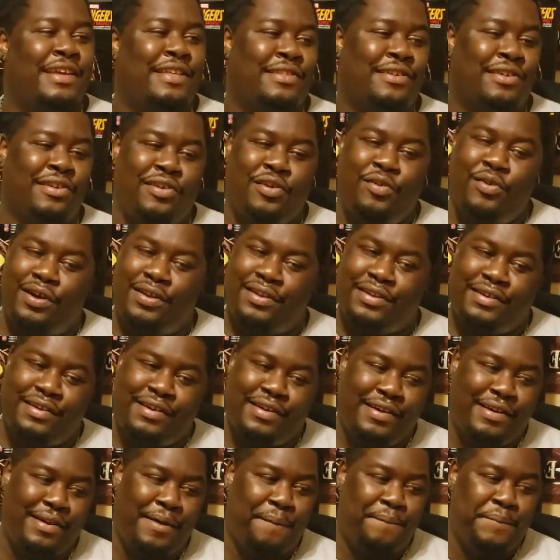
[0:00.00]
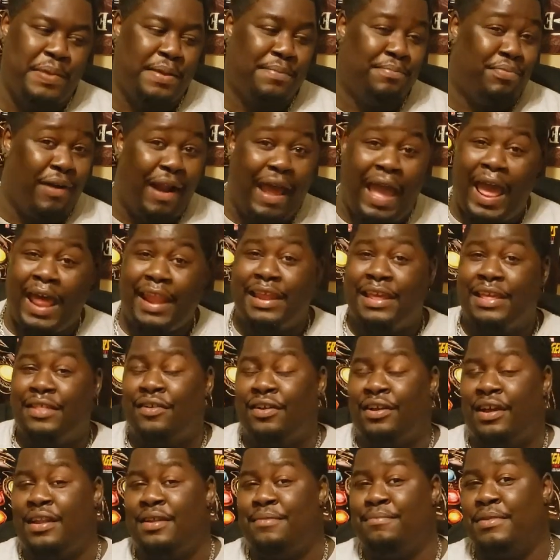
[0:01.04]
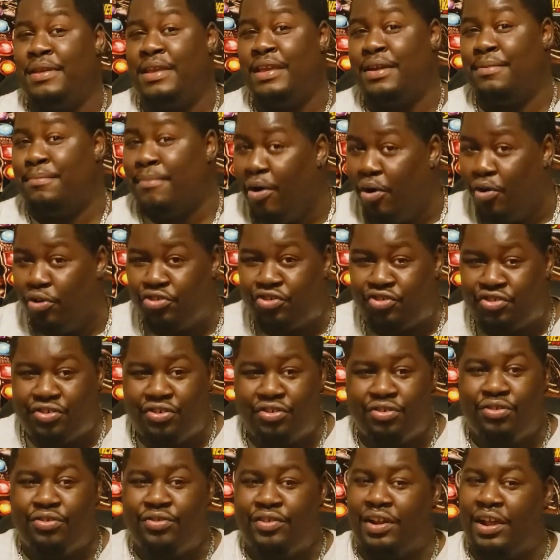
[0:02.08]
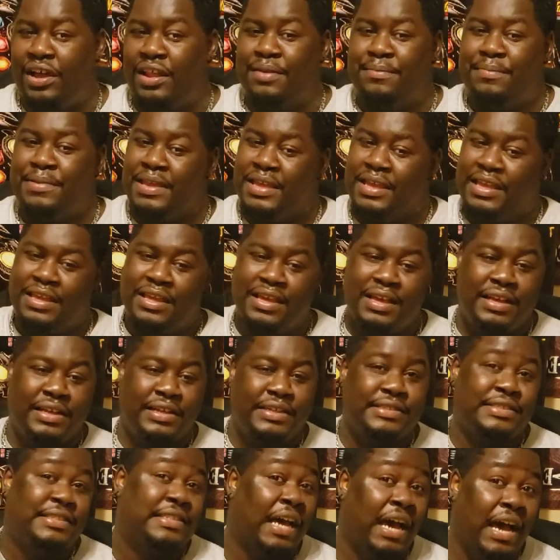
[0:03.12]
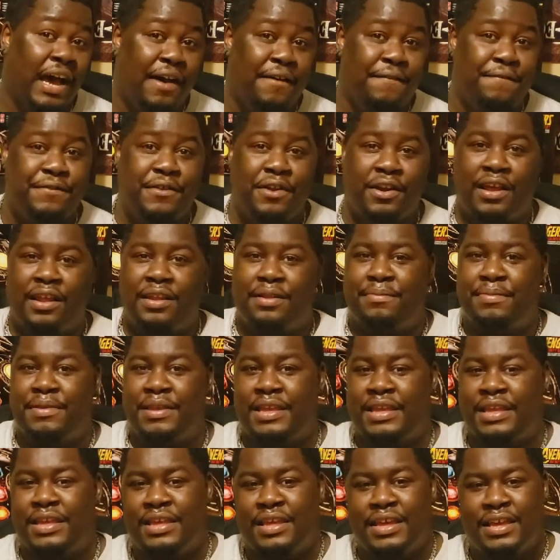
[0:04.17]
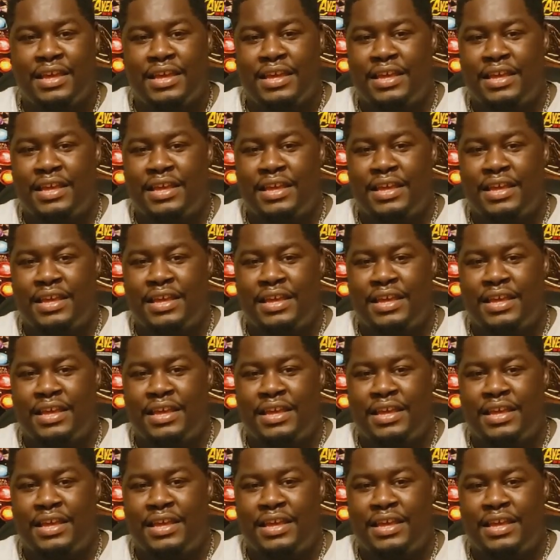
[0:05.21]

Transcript: They're going to be bratty, they're going to be emotional, they're going to be tough, they're going to be,